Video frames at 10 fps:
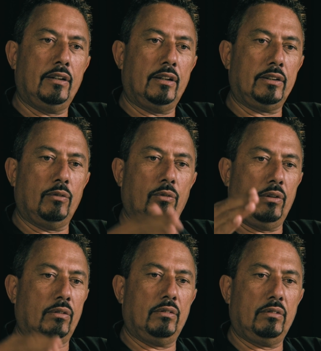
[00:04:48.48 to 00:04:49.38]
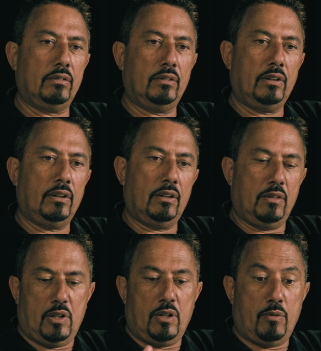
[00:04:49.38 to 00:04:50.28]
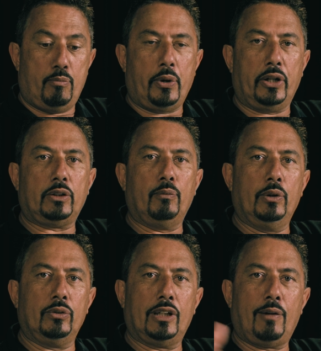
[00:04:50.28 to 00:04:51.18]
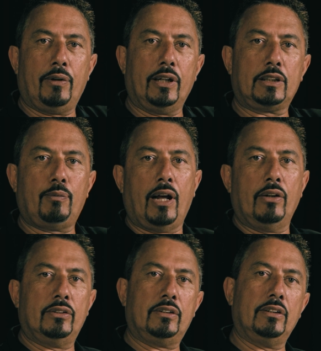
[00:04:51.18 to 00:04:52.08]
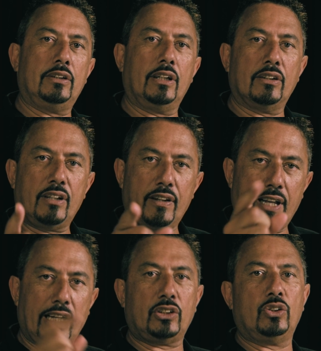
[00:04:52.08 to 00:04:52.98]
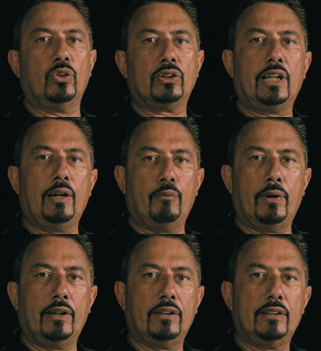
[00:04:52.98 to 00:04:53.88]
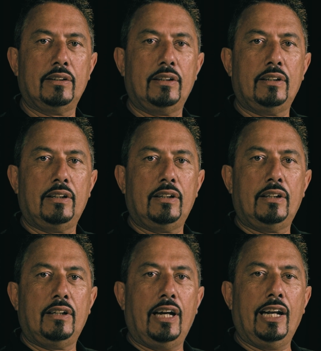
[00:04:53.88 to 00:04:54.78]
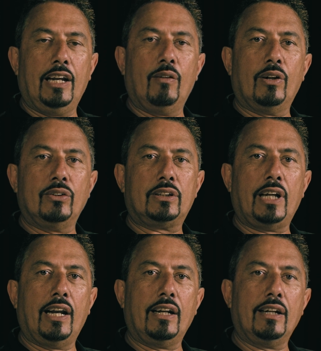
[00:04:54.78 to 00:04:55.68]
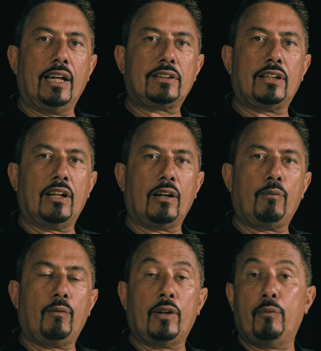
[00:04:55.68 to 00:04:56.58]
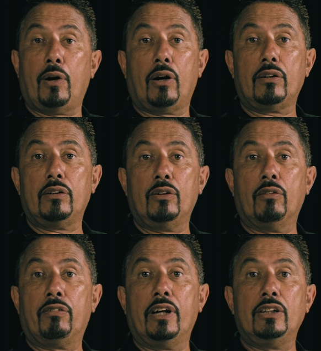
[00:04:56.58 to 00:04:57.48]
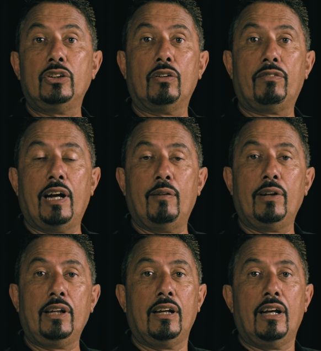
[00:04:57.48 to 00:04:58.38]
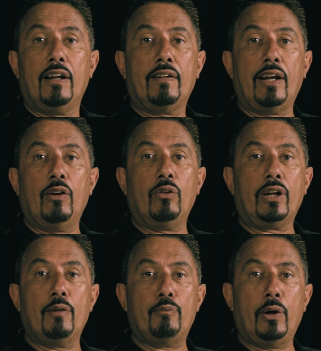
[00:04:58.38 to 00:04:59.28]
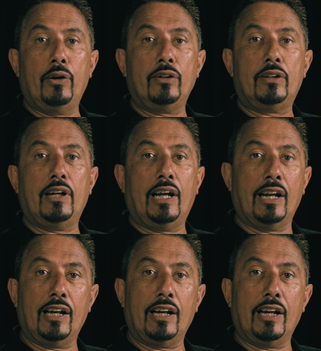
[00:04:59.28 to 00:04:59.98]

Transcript: I said, well, pressure builds up and explodes. And she goes, that's your temper. And anyone who's standing next to the pot, your friends, your family, they all get burnt, and it